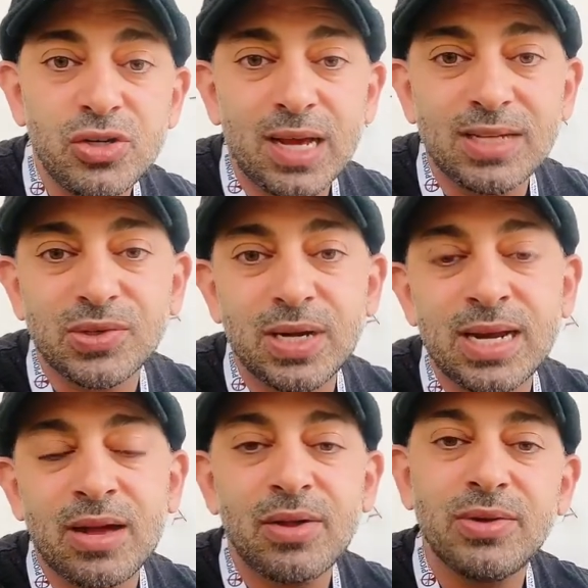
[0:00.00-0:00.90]
you guys right
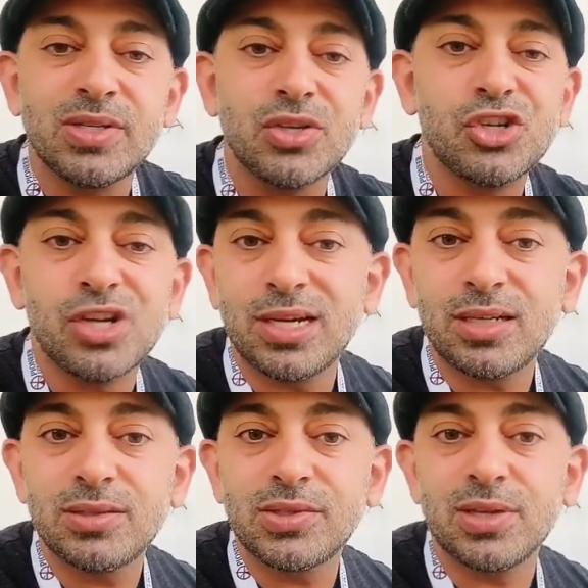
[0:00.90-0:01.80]
now, though, to
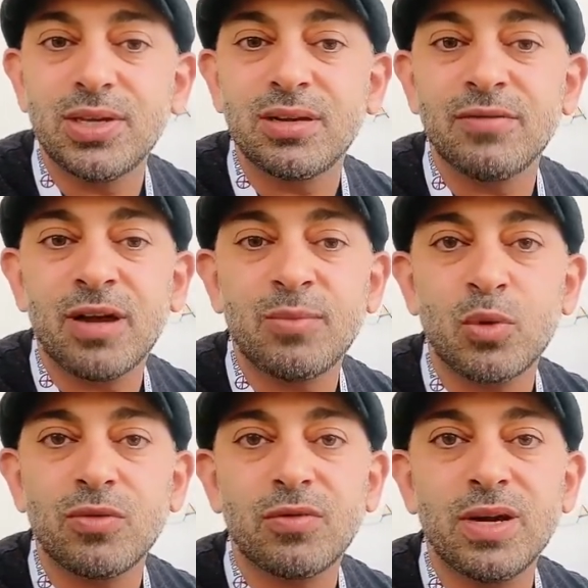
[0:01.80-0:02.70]
share so that you can invite
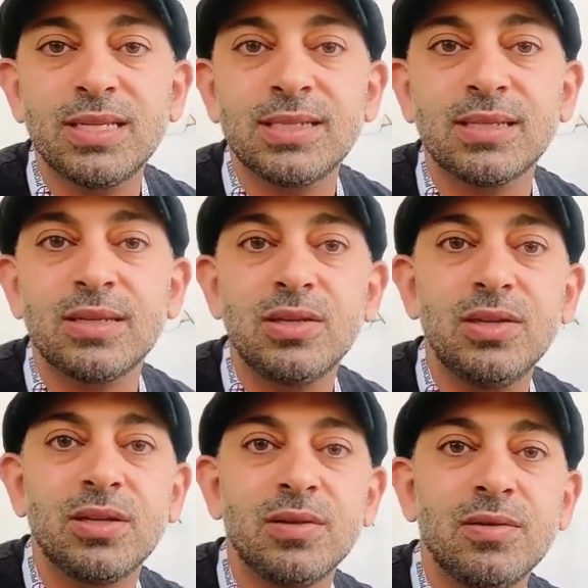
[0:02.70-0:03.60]
more friends and
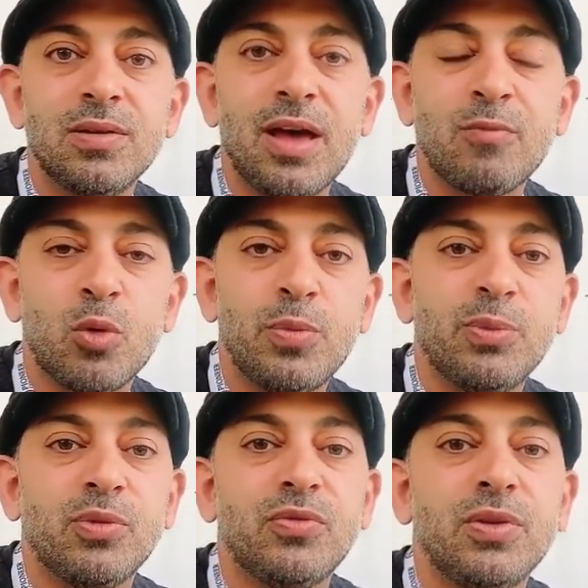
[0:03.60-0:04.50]
you can have more
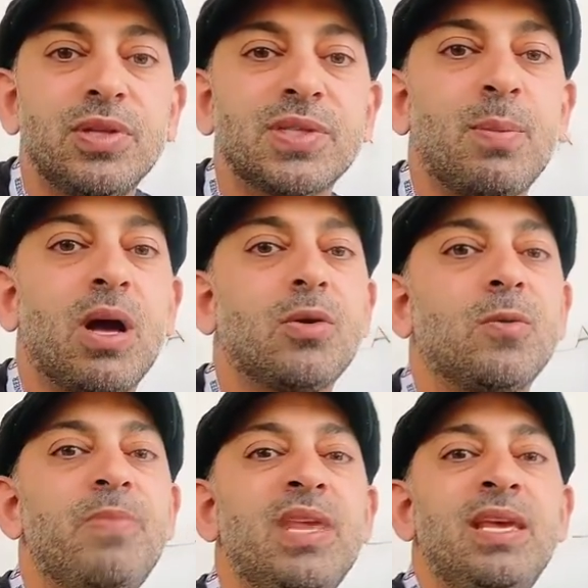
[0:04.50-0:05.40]
people view this
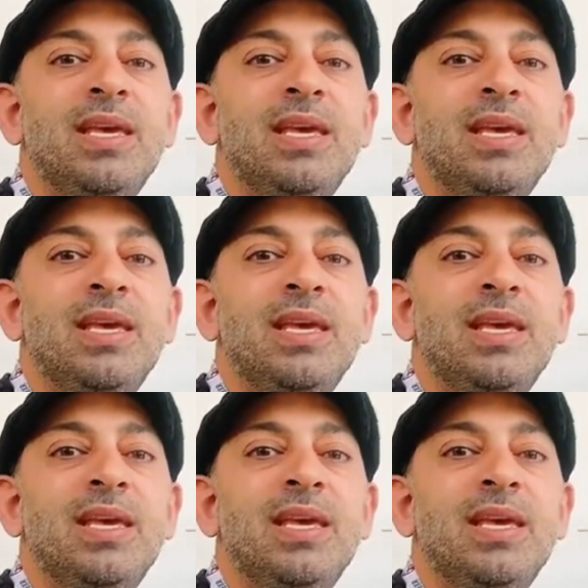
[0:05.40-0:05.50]
model.